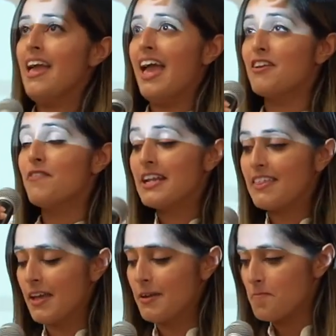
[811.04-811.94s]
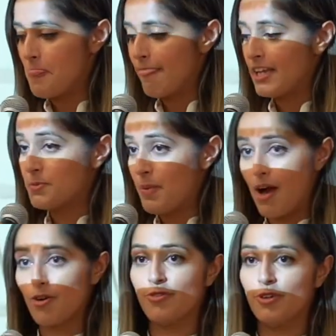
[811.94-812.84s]
And if anything, it is
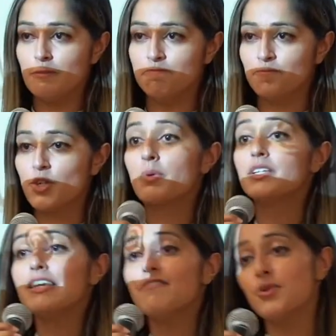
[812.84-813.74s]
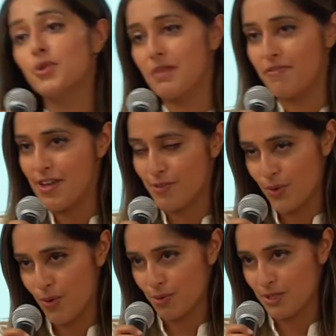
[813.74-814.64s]
powerful. So I will leave you with my favorite
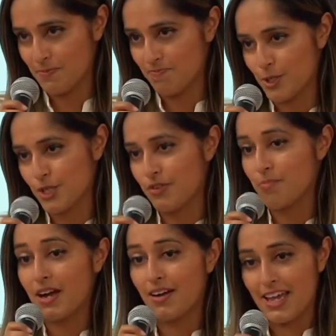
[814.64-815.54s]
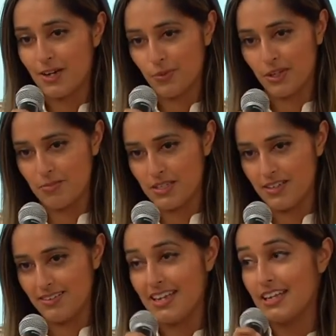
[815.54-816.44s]
quote, which is from Marianne
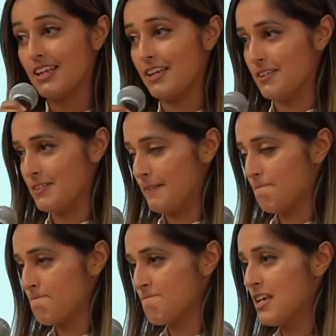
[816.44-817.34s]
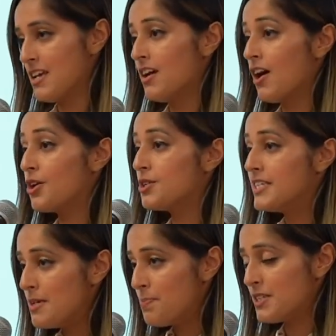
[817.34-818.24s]
Williamson, and it is, our
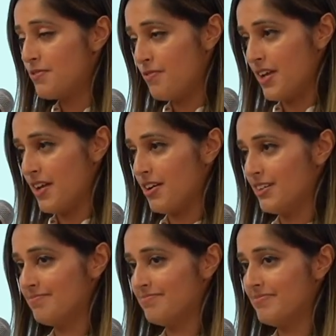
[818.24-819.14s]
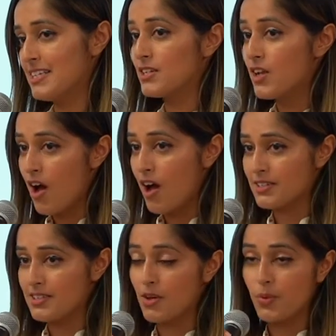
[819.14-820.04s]
deepest fear is
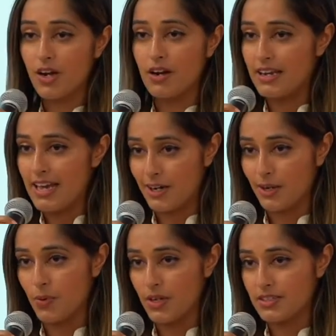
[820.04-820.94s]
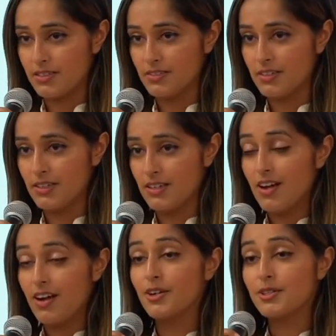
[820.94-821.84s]
not that we are inadequate.
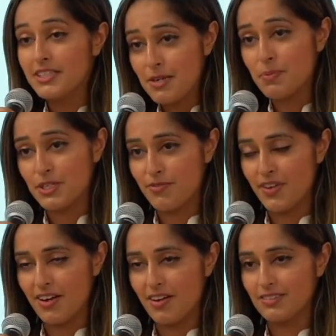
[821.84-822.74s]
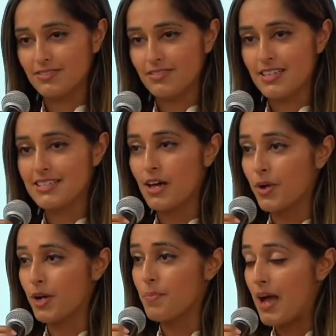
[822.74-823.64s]
Our deepest fear is that
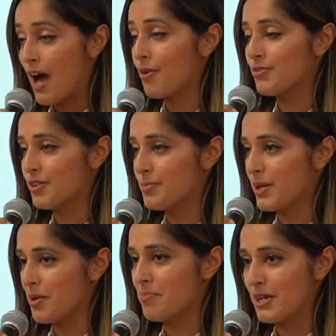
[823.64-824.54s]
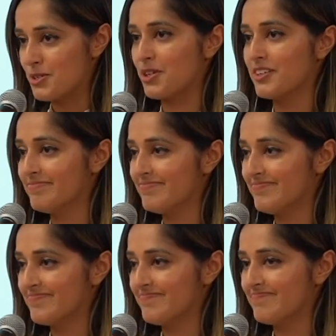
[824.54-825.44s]
we are powerful beyond measure.
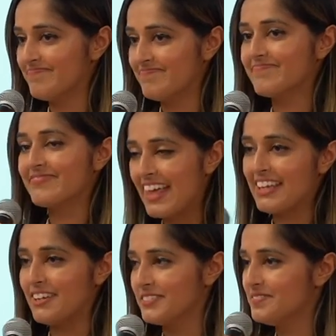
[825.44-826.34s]
Thank you.